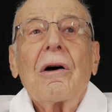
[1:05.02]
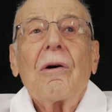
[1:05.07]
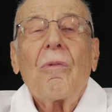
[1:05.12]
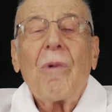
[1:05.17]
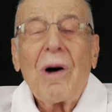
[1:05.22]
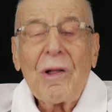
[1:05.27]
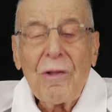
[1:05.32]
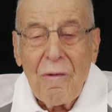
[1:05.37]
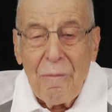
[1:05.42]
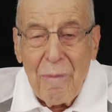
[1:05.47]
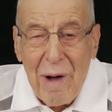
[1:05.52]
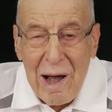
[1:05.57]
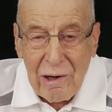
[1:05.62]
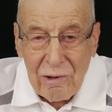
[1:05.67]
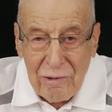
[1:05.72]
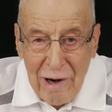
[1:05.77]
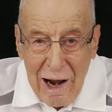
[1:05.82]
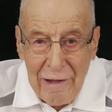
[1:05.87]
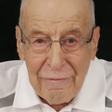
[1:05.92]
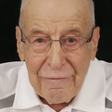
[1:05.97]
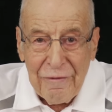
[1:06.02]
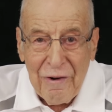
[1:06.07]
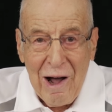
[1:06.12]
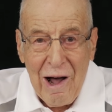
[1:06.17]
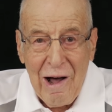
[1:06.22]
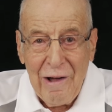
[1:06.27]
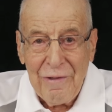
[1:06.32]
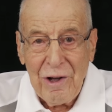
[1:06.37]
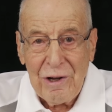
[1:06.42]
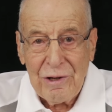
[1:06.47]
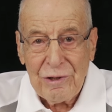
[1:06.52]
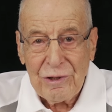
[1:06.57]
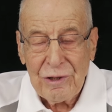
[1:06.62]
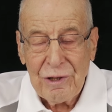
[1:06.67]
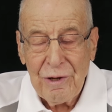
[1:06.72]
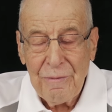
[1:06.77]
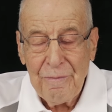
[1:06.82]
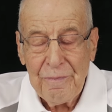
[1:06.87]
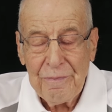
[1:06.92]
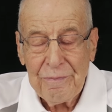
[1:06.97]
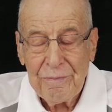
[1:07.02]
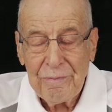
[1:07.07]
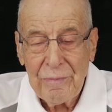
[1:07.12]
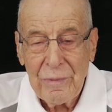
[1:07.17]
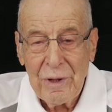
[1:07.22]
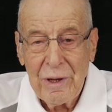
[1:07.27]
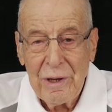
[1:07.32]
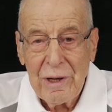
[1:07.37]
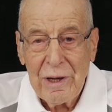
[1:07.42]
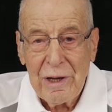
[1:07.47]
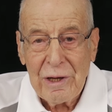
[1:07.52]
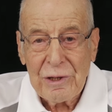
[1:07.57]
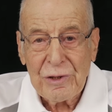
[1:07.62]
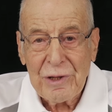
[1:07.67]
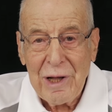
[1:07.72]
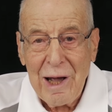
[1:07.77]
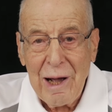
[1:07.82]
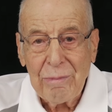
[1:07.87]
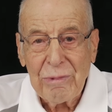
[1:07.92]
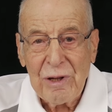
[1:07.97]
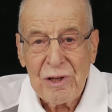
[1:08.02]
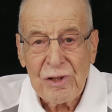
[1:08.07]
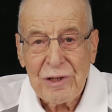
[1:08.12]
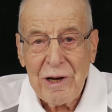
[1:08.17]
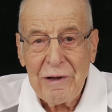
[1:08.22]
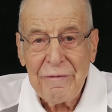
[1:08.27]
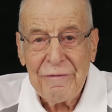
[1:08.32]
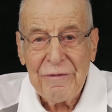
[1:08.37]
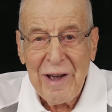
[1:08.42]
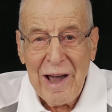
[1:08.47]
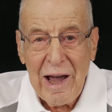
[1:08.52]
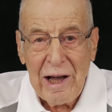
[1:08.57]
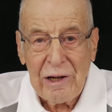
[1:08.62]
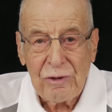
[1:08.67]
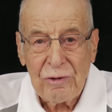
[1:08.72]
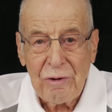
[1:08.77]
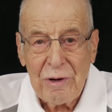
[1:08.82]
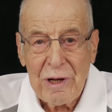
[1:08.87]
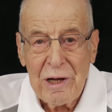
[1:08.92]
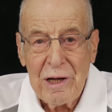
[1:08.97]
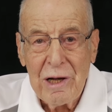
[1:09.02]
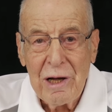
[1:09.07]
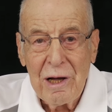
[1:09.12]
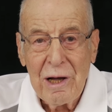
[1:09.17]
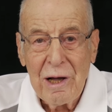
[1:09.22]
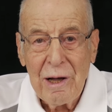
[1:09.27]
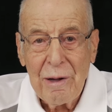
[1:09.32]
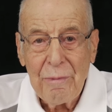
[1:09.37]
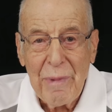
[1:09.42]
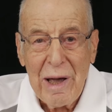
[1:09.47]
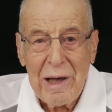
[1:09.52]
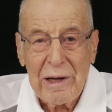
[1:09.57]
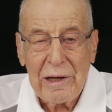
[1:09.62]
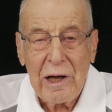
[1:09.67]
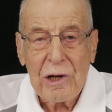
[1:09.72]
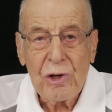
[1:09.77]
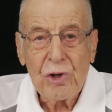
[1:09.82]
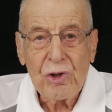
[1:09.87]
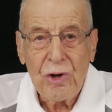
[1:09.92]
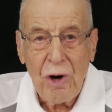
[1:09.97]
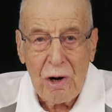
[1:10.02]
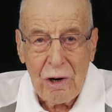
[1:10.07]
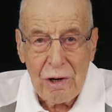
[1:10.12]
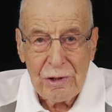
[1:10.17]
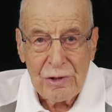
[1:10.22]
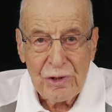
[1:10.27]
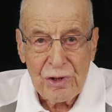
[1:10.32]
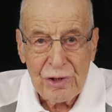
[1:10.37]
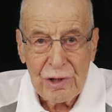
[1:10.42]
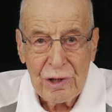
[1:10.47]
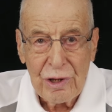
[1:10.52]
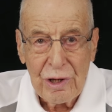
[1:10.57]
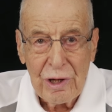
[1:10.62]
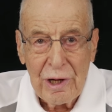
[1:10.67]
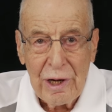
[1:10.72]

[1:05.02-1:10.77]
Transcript: One of my grandfathers established a factory making shirts